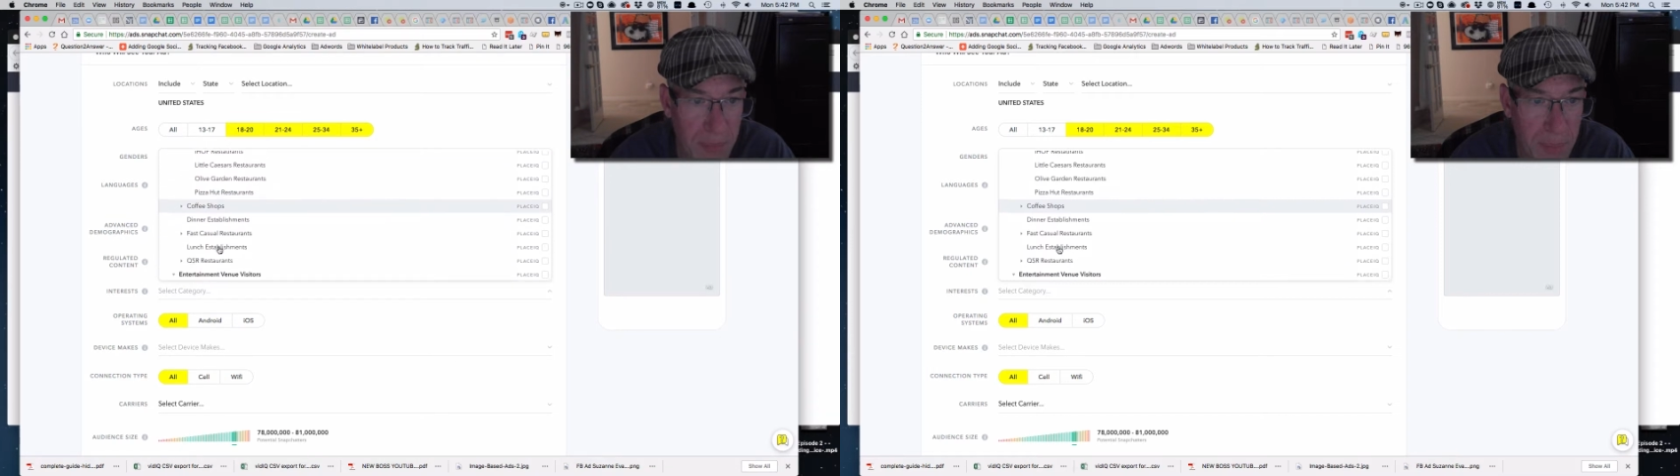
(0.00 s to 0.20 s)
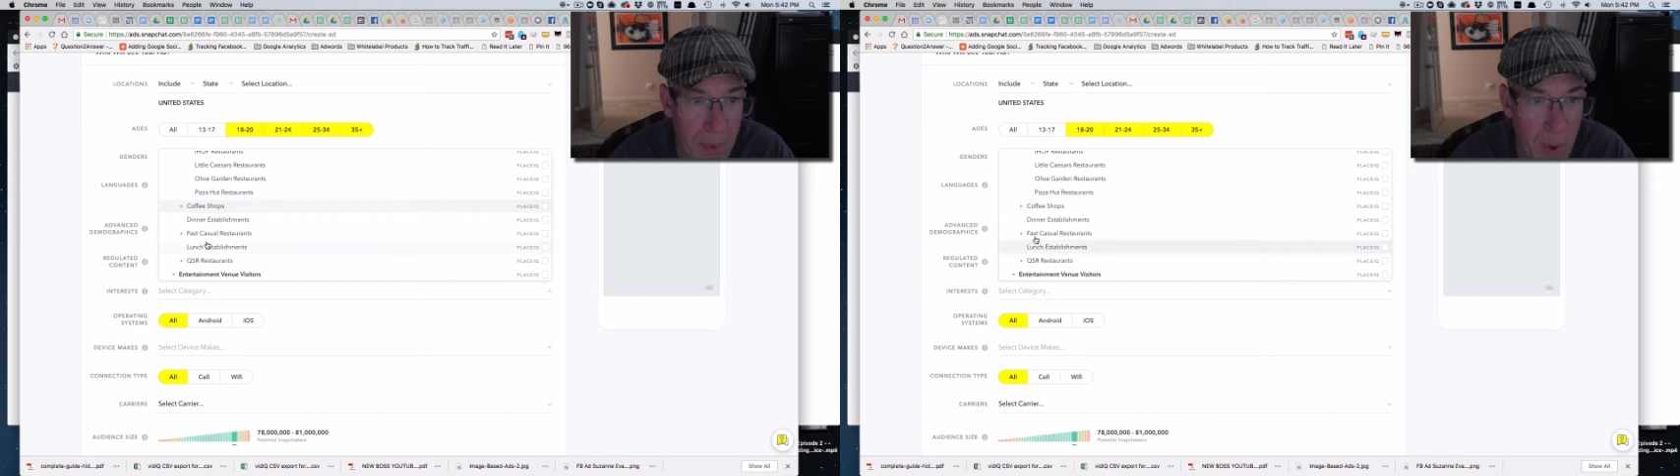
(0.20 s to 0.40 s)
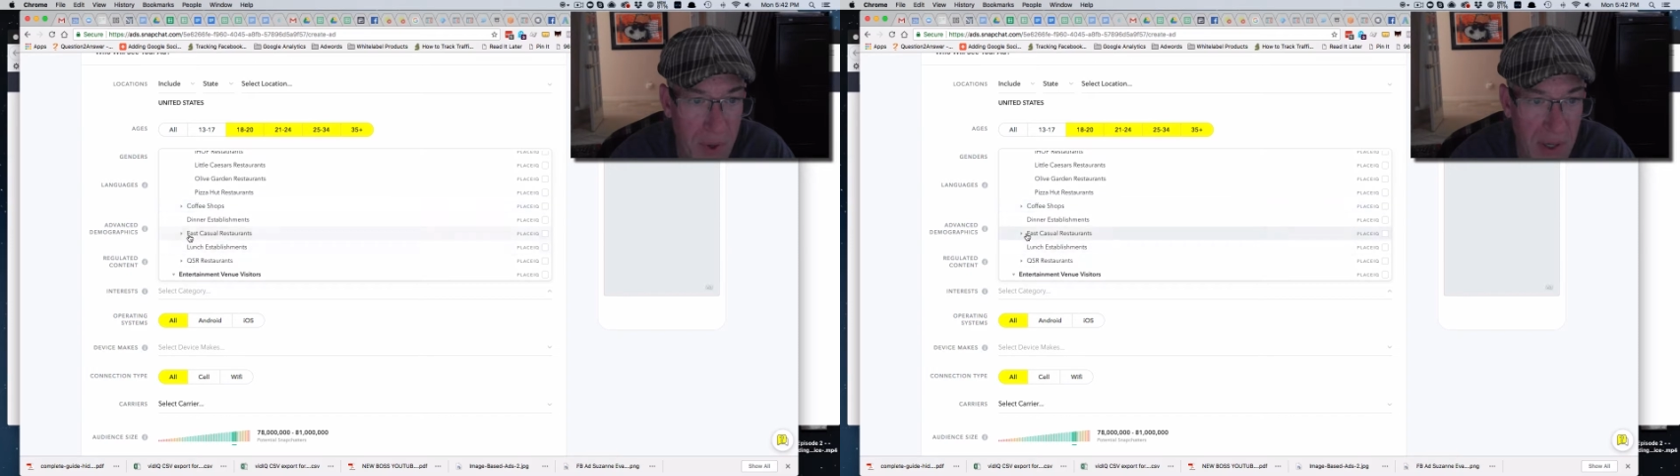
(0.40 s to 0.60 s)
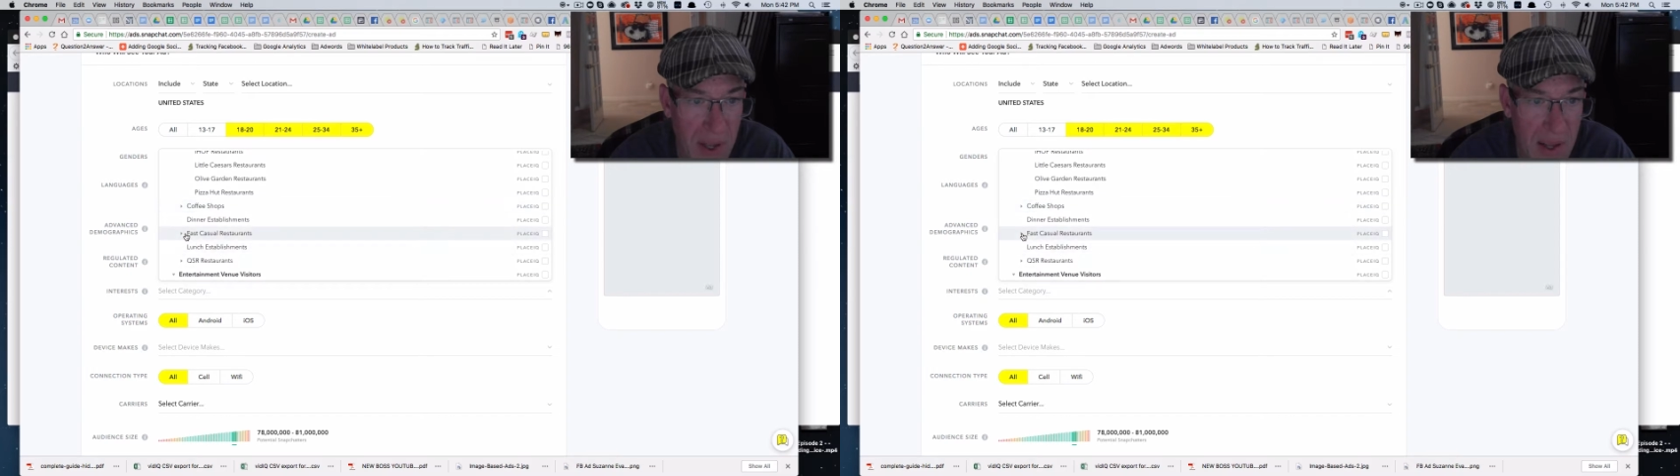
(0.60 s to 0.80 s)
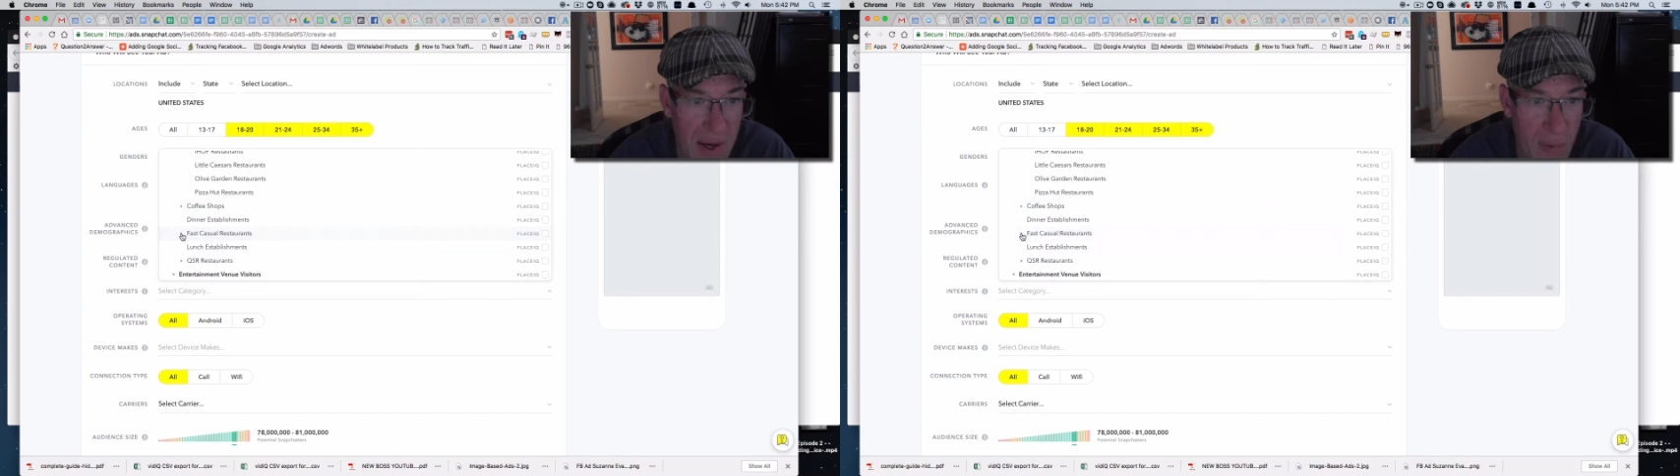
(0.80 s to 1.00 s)
promoting
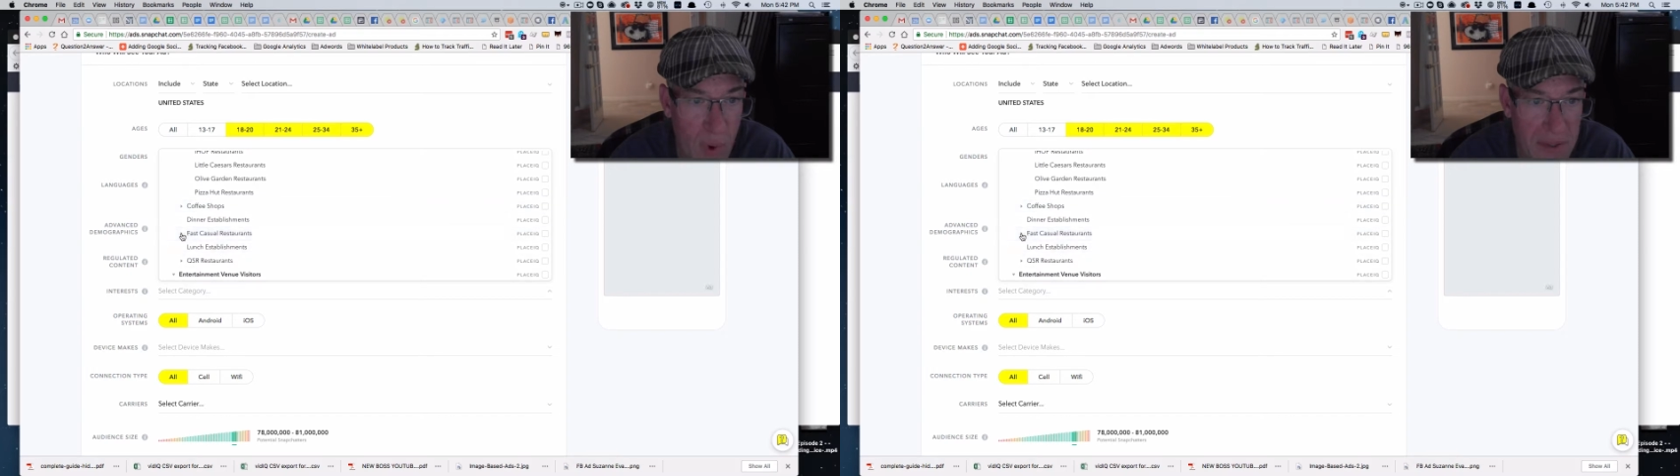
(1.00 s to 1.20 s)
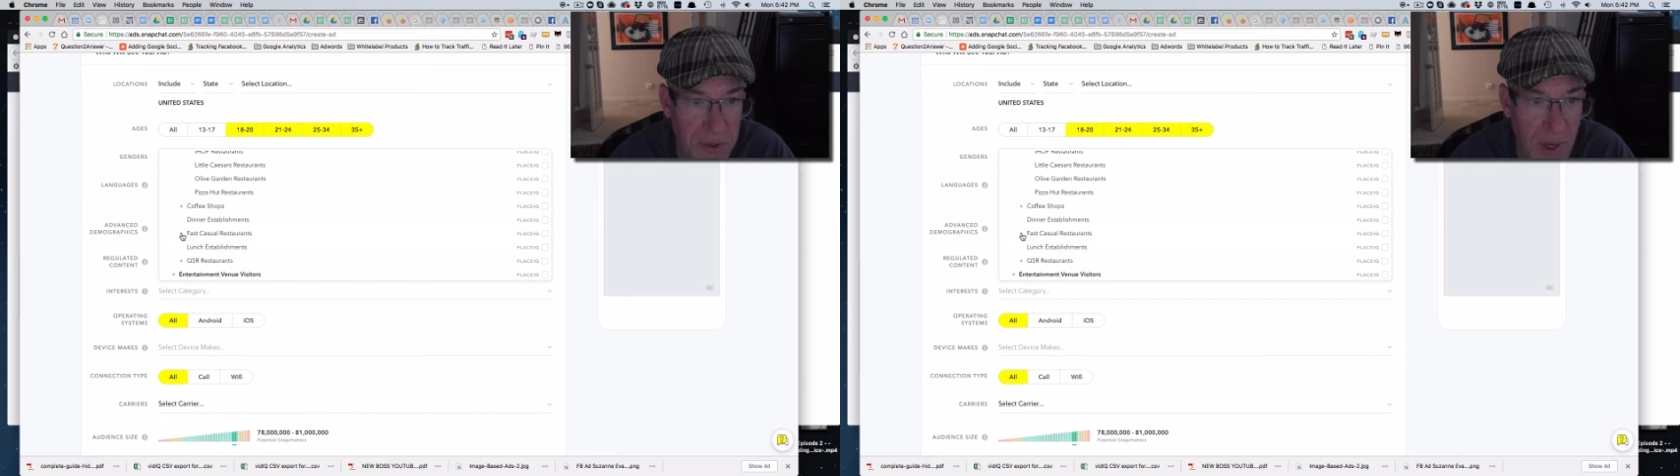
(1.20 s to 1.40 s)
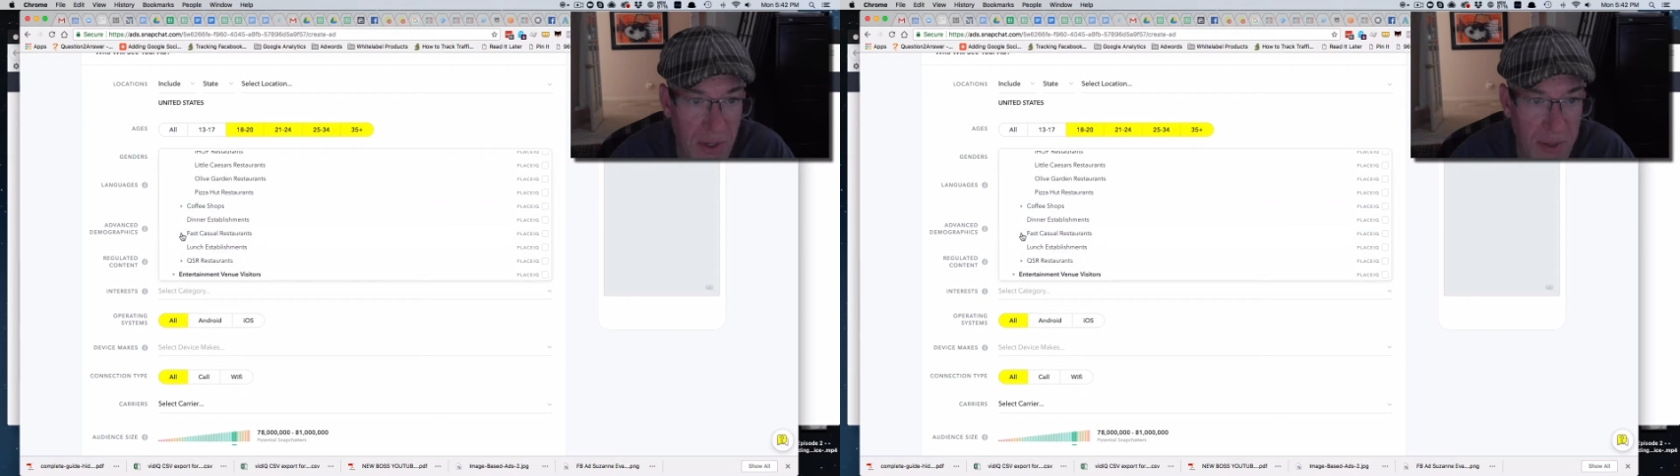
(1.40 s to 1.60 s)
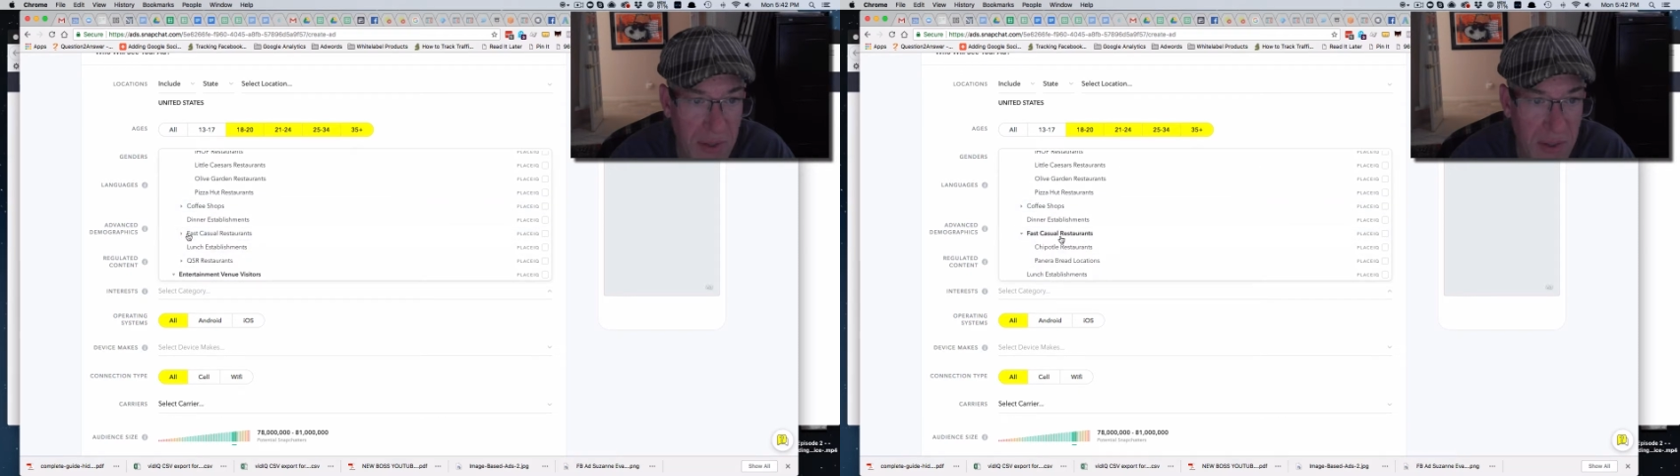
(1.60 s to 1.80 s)
a restaurant,